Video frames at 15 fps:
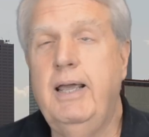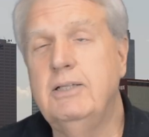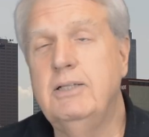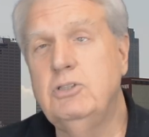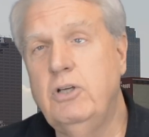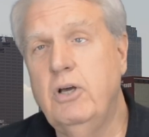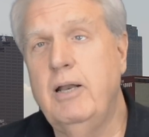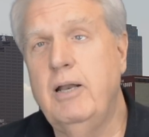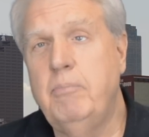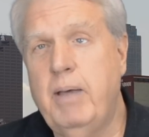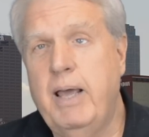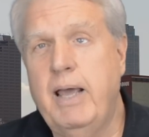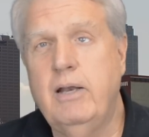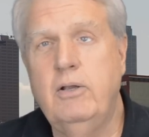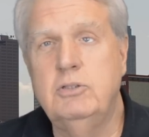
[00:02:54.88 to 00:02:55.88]
It's good and
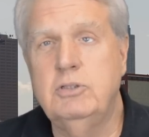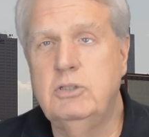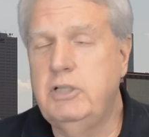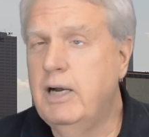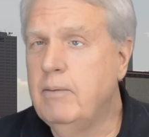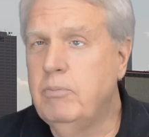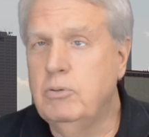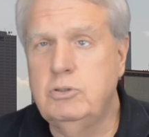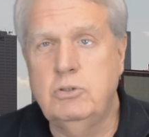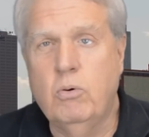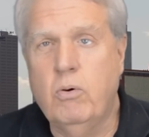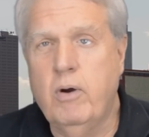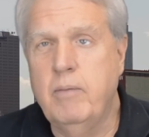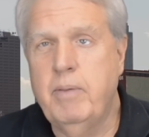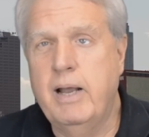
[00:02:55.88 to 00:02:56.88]
bad news, a terrible
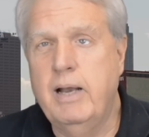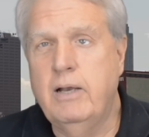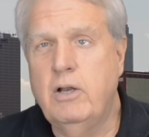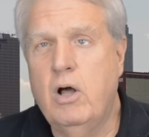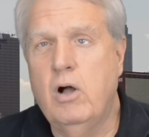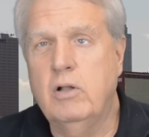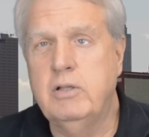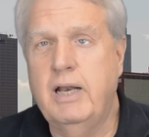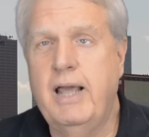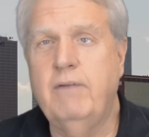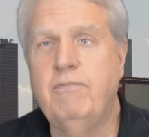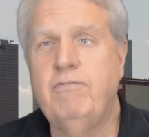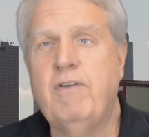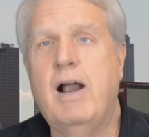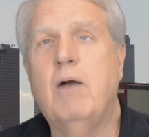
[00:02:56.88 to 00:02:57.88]
story about a dog that
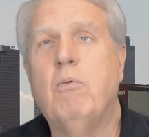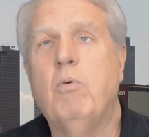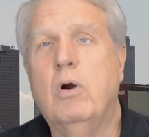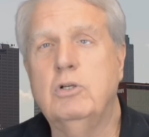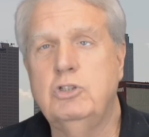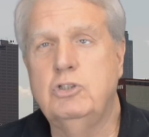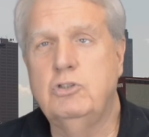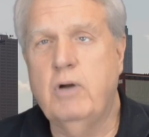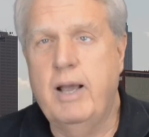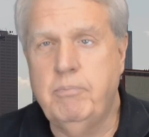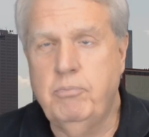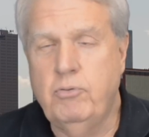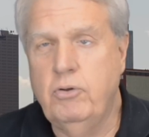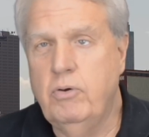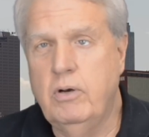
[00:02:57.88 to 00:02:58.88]
had fireworks
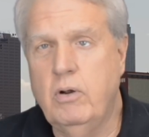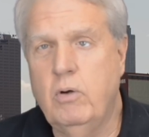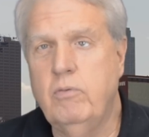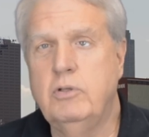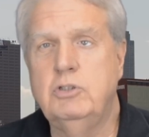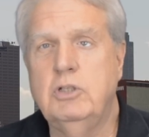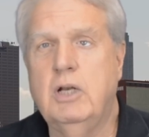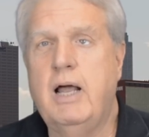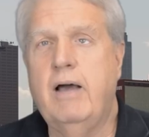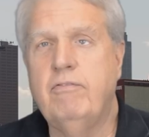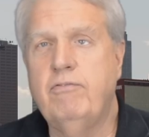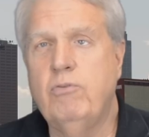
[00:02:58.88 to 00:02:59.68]
strapped to it over the July